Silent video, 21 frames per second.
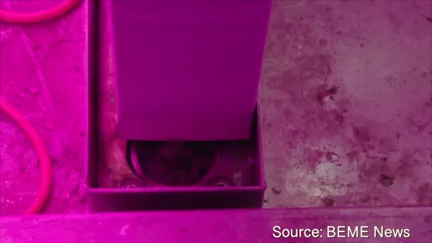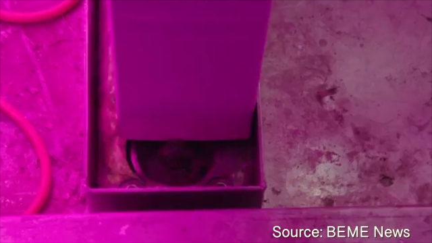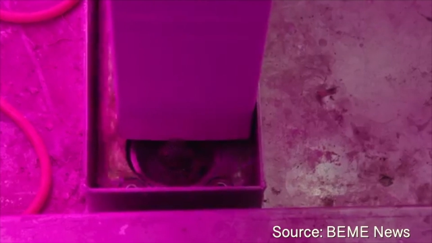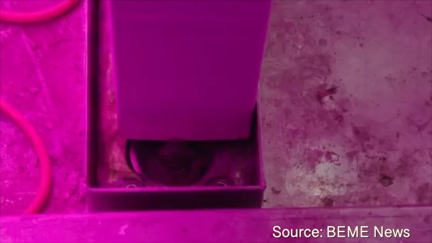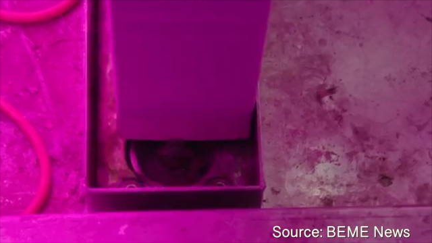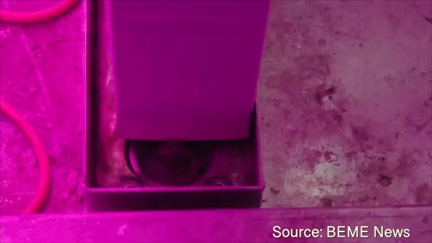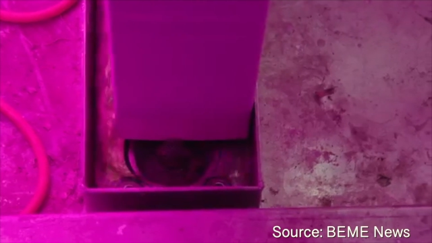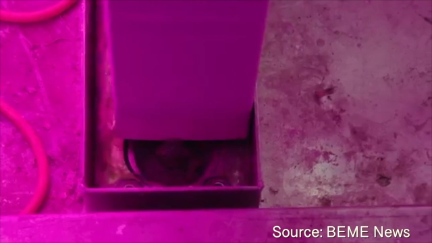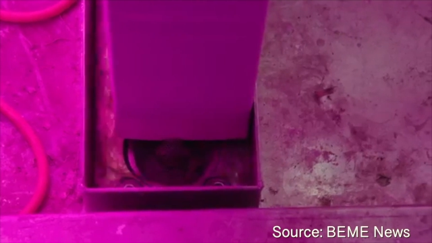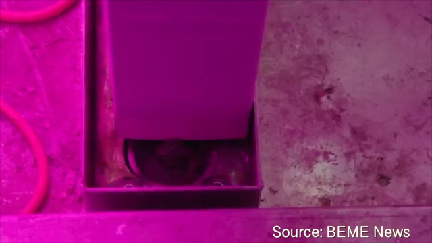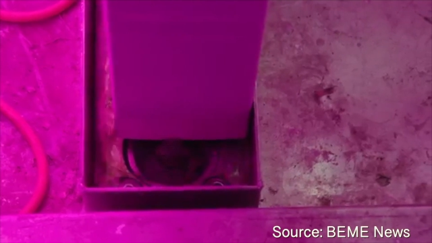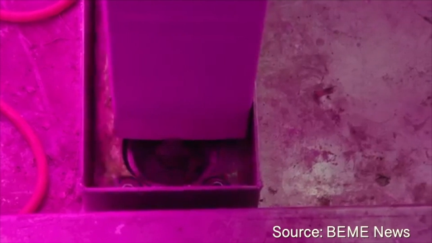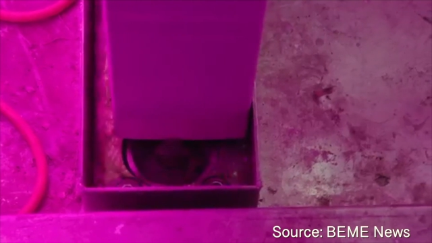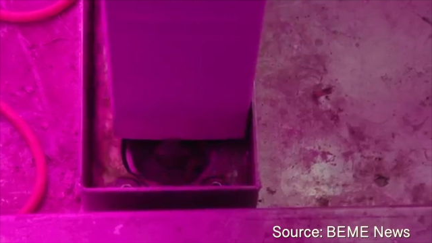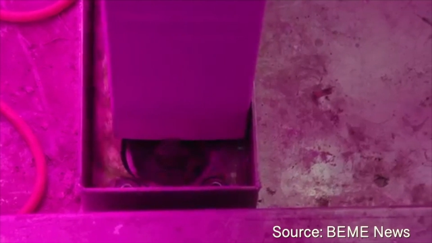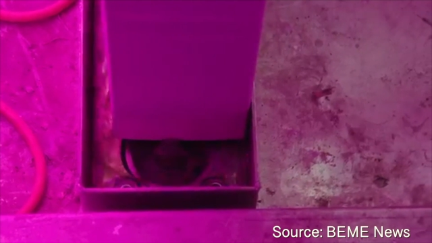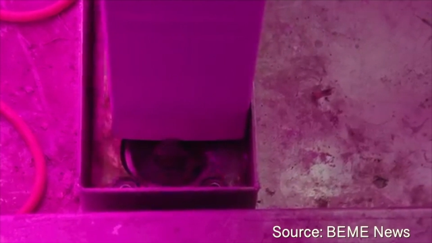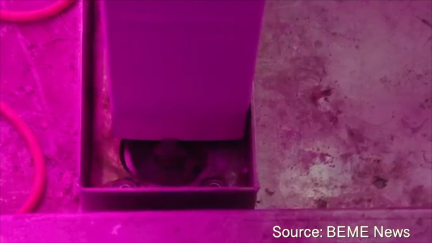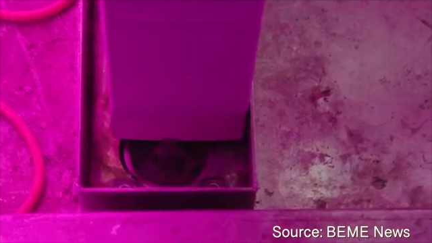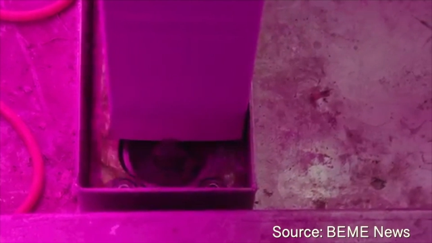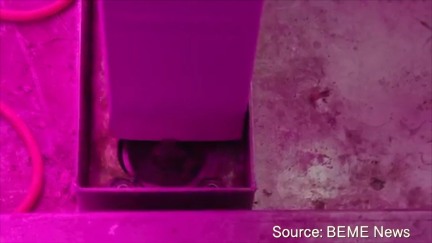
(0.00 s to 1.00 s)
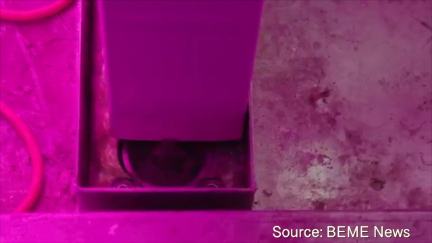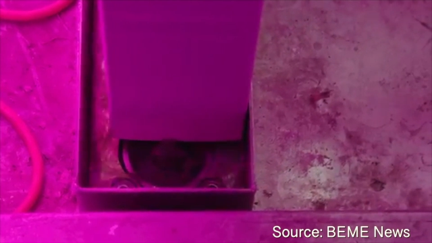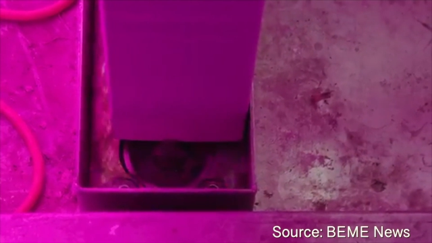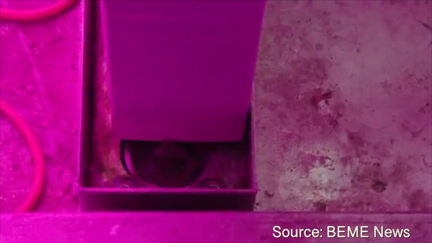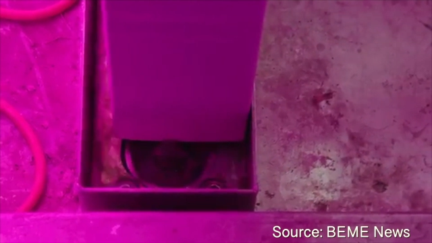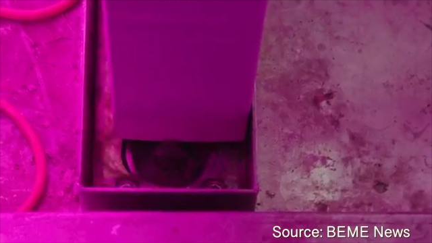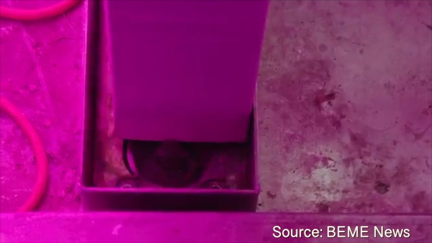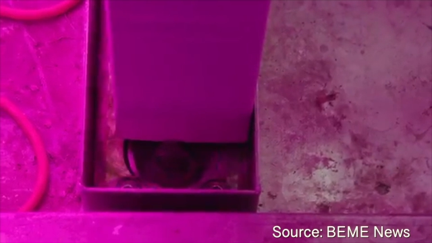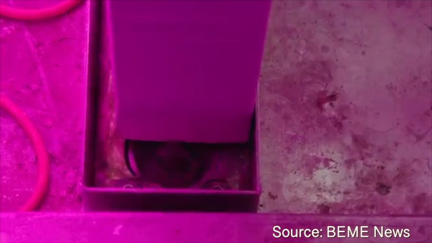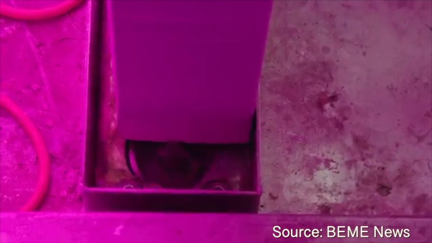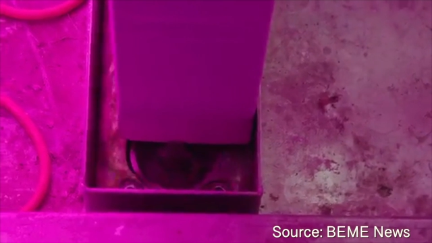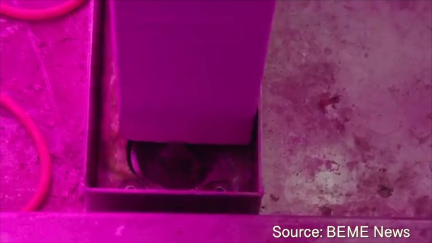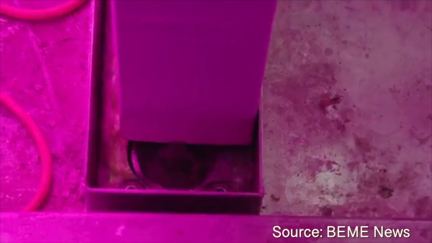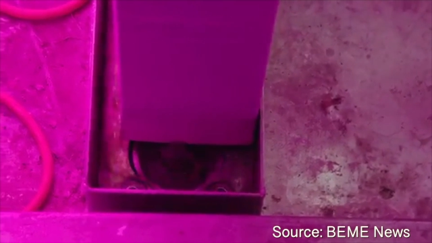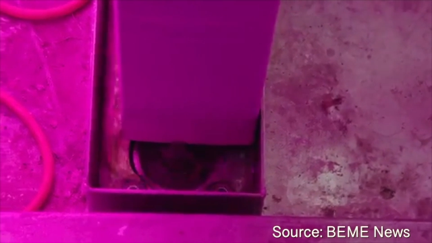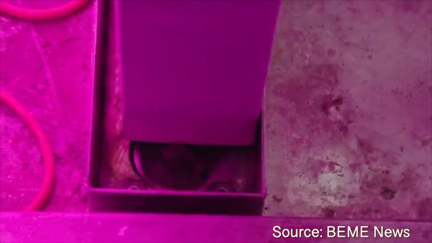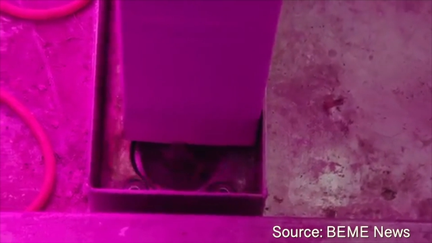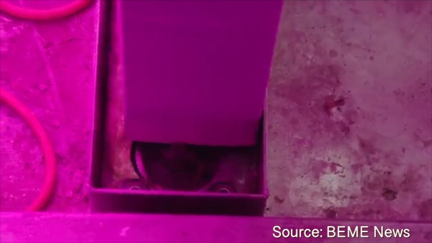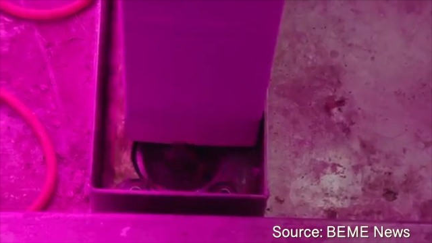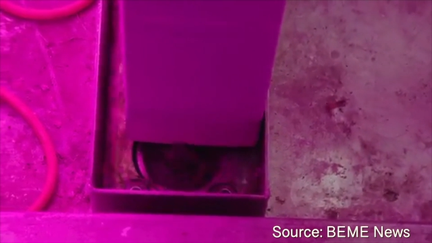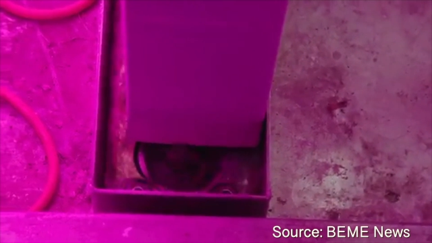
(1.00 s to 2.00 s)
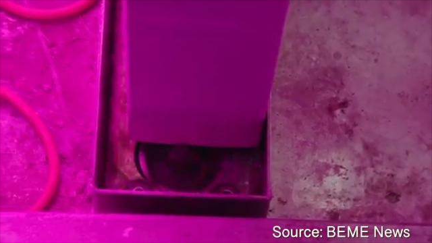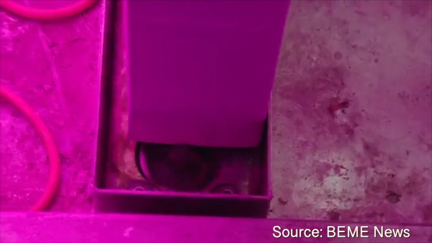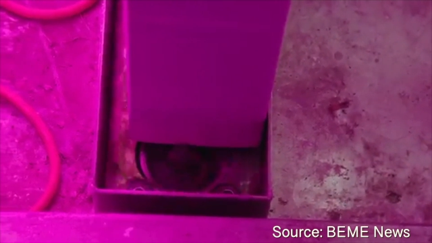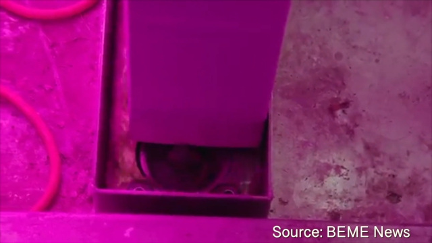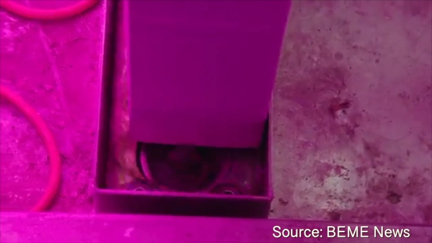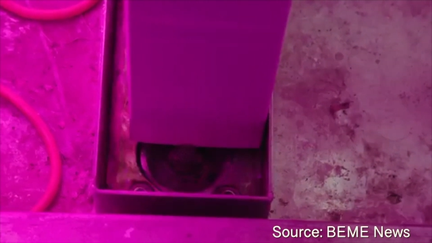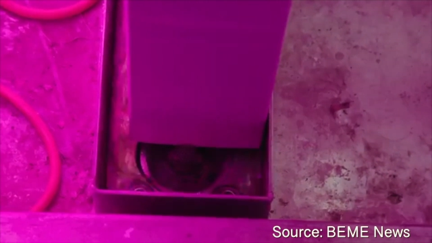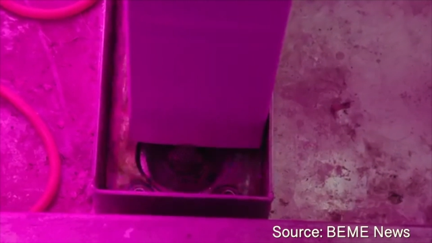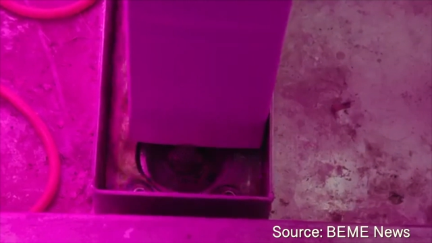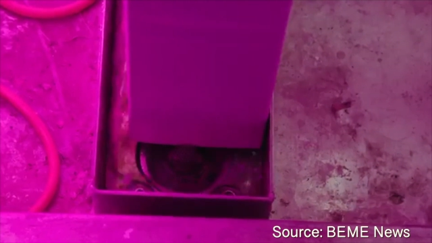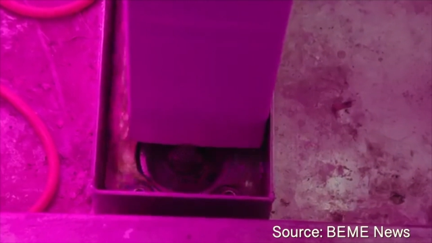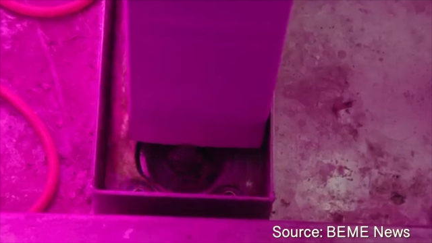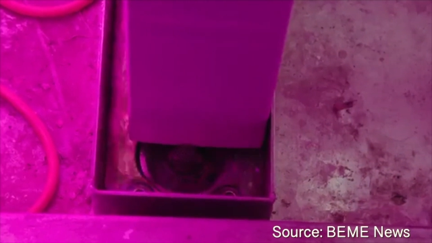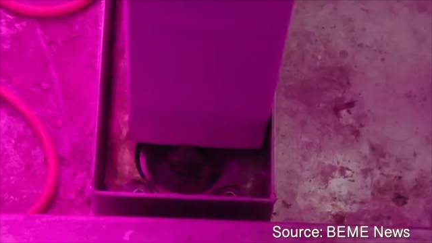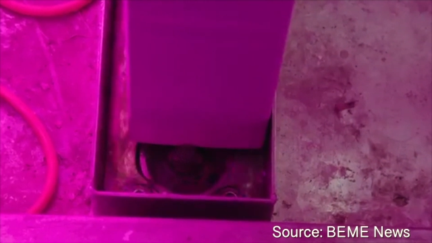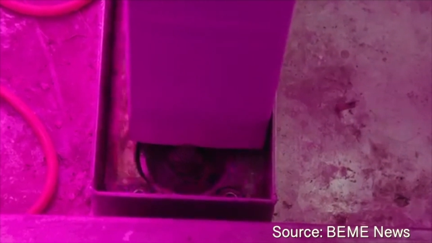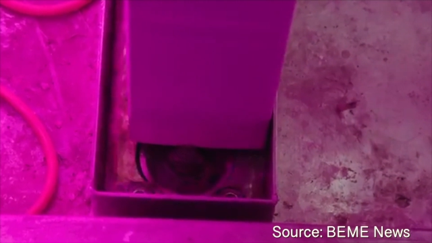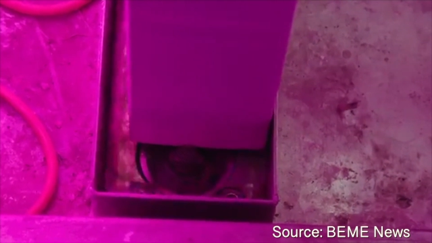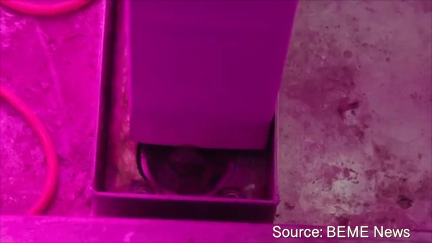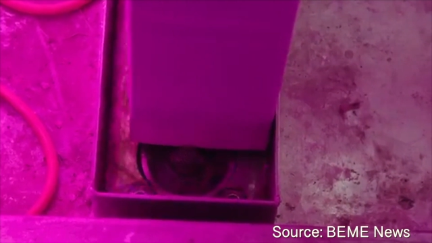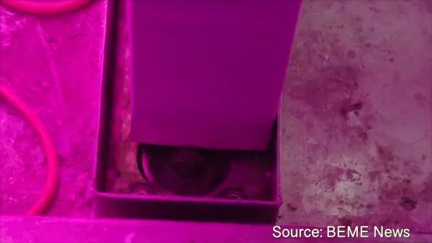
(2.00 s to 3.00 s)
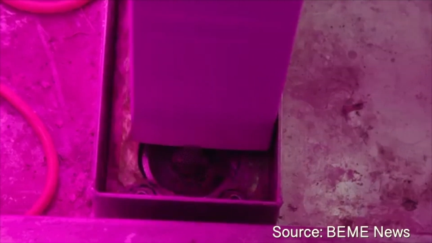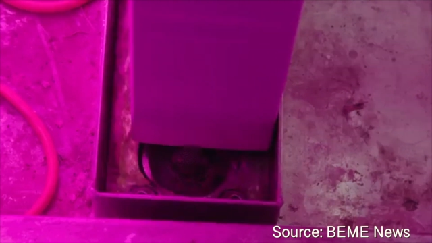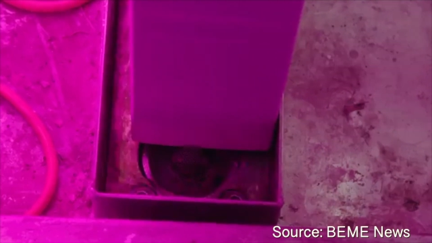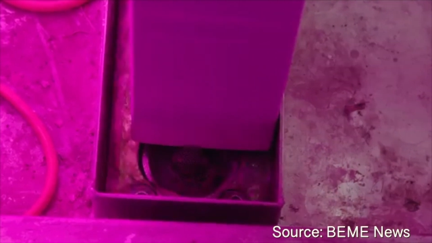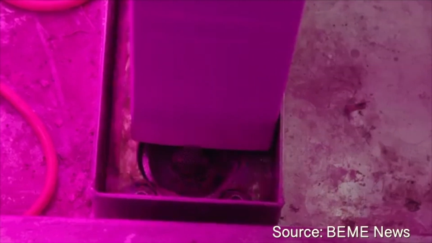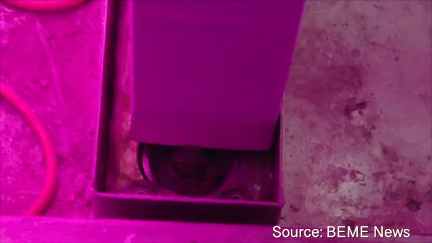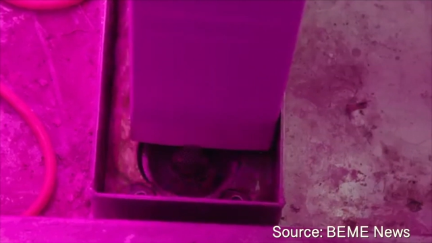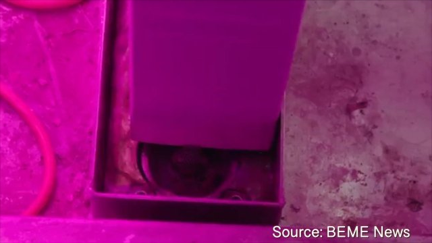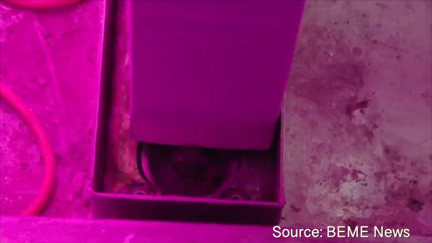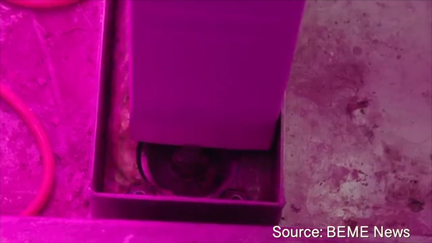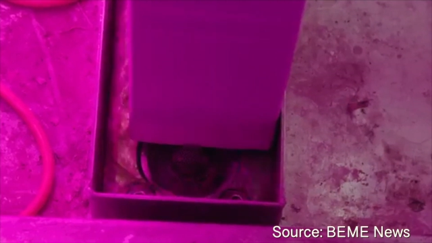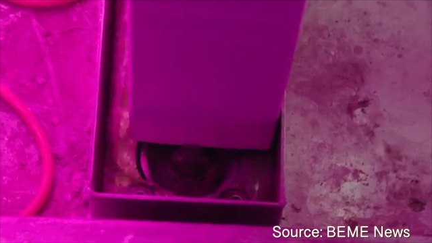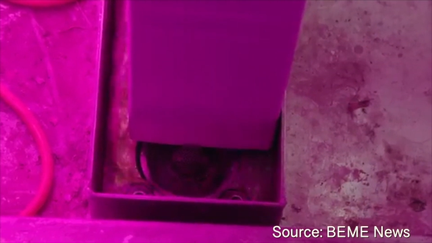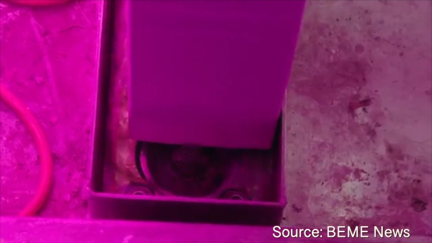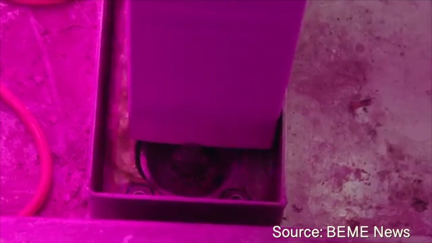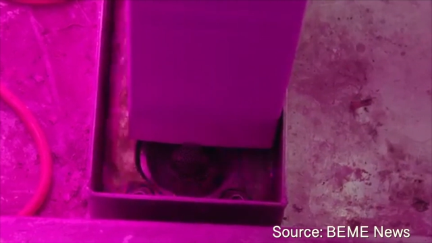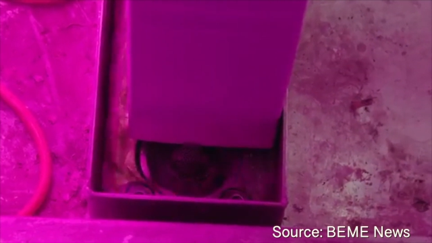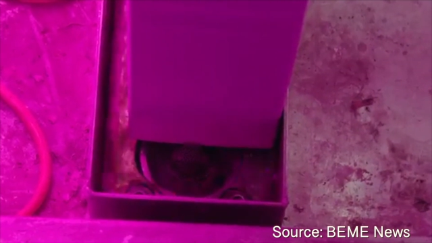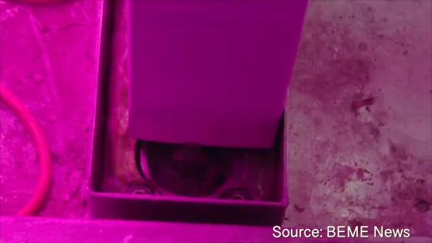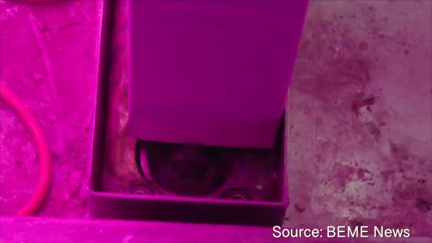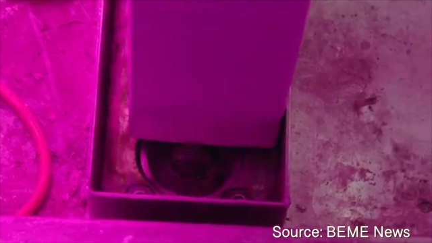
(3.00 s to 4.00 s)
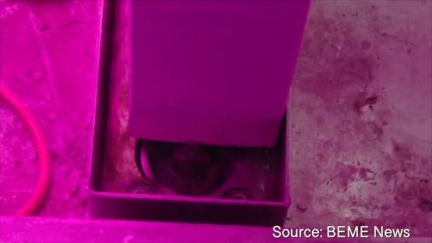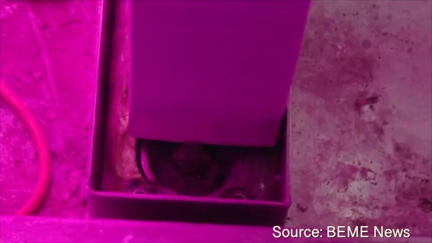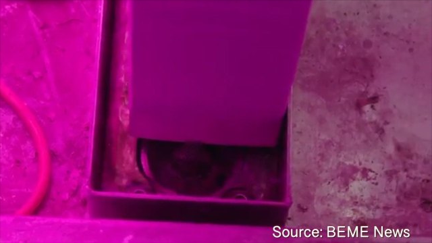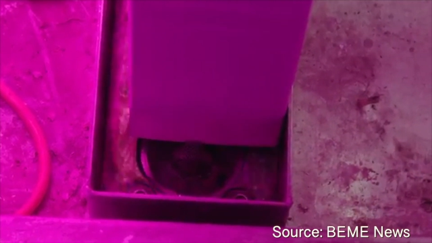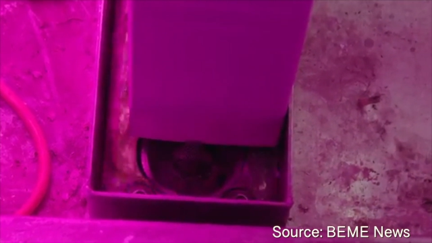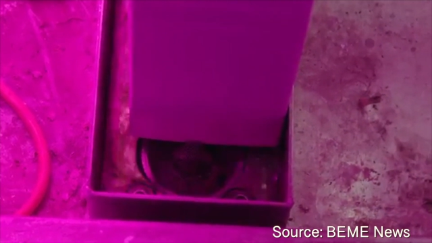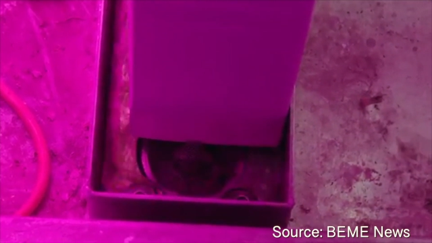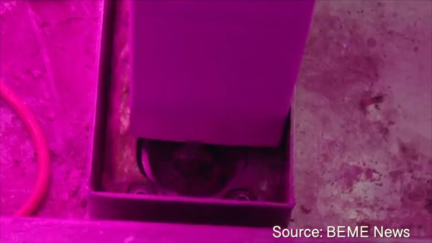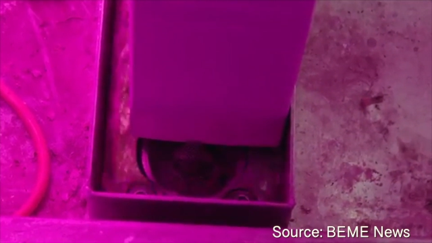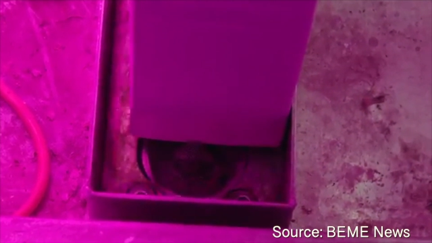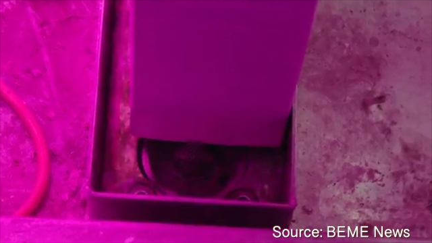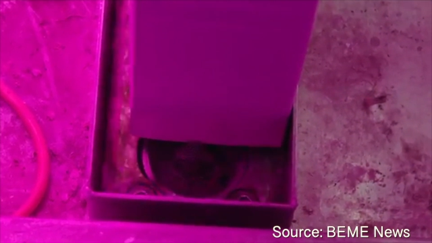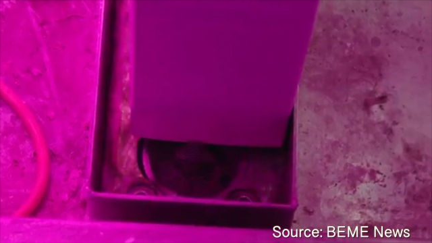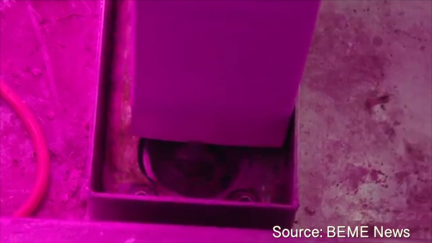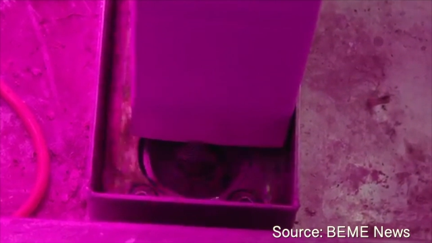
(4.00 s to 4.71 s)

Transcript: (no speaker visible)